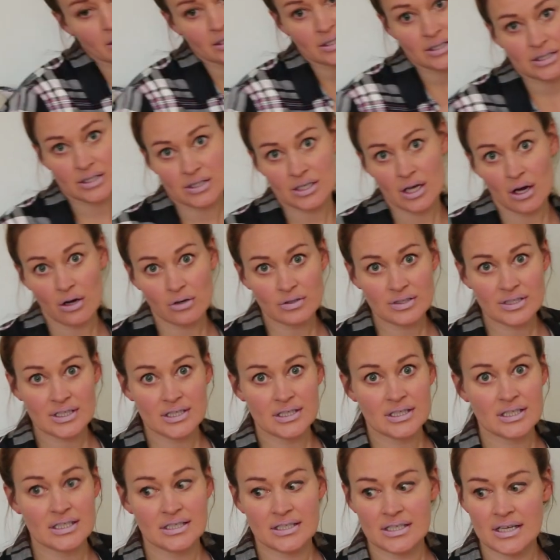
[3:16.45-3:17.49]
So
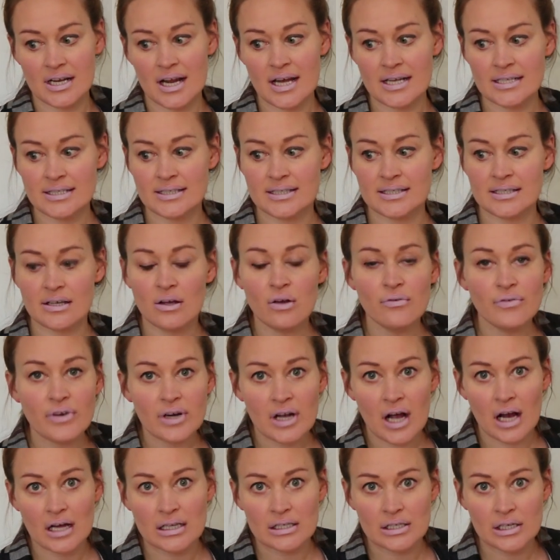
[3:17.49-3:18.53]
since it's a nice silver
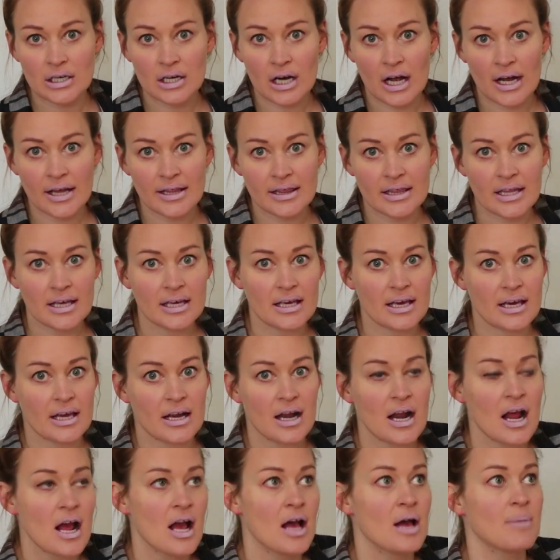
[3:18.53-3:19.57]
color, I think
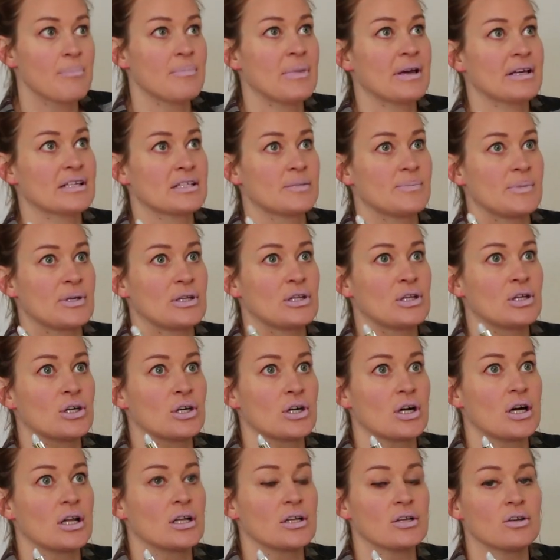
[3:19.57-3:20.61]
it makes me
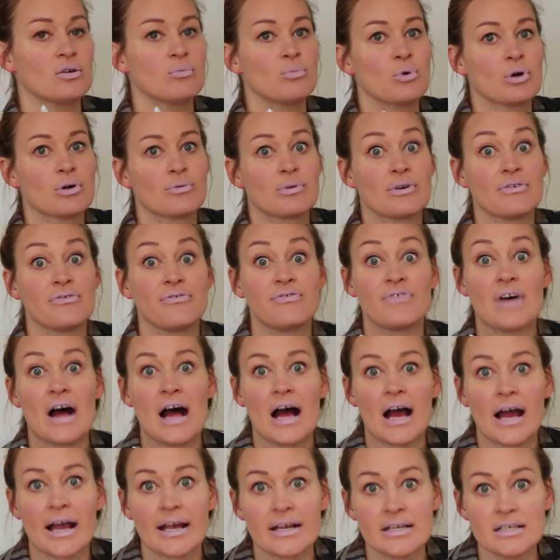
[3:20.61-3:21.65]
look a little more
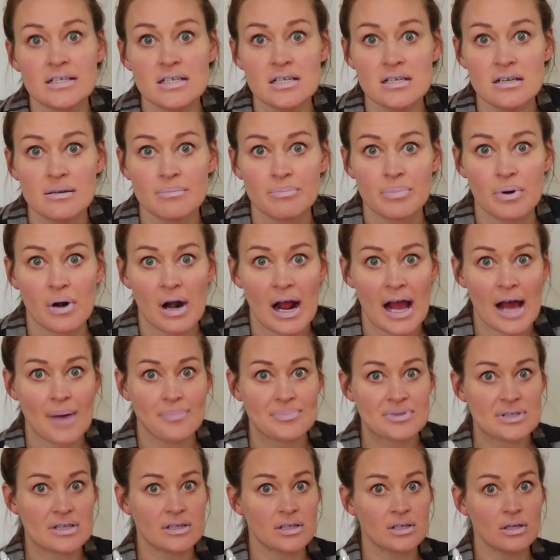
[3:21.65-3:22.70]
refined,
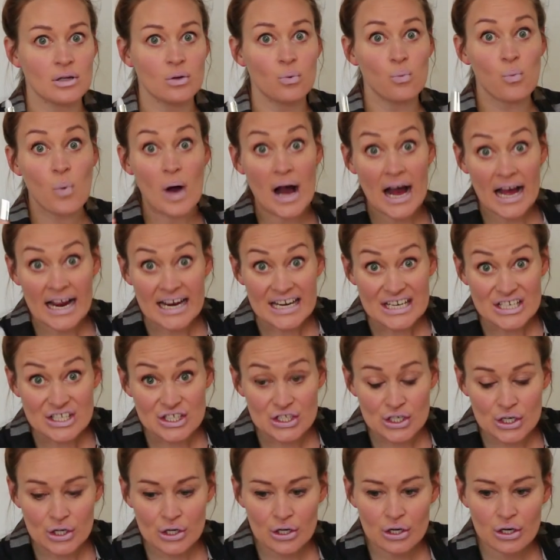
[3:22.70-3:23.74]
perhaps a little
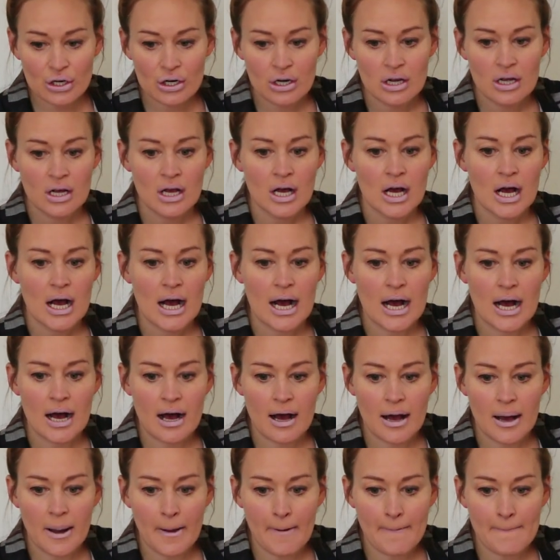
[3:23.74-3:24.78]
wiser.
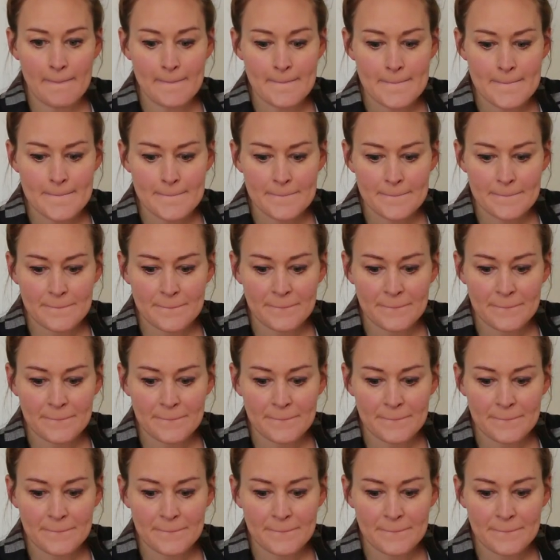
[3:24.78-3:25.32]
I